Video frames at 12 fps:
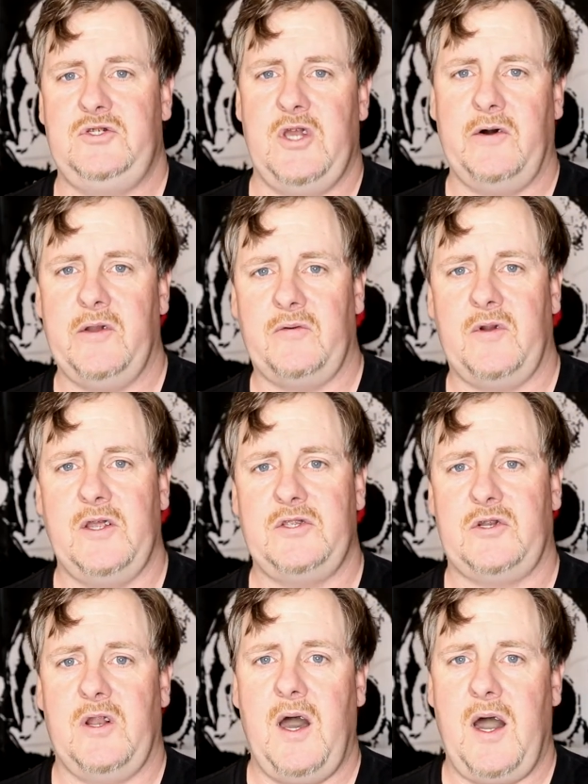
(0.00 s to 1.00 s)

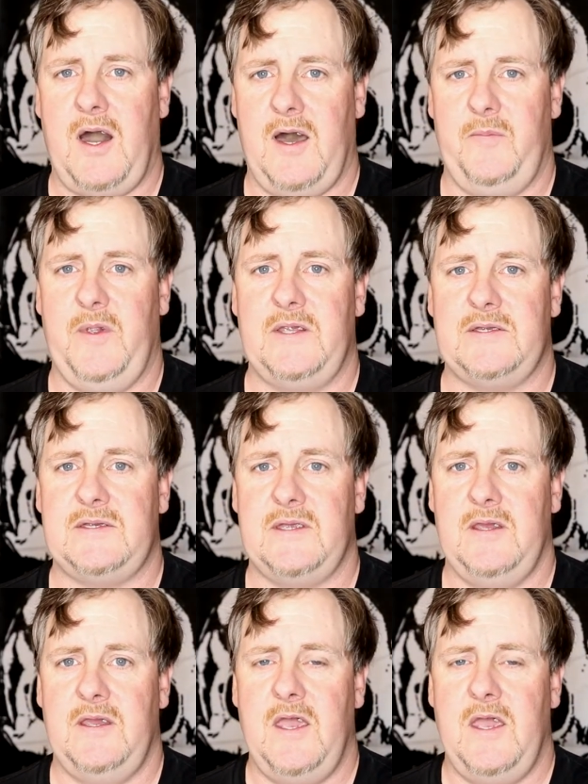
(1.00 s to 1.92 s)
Jollyroger Hobbies.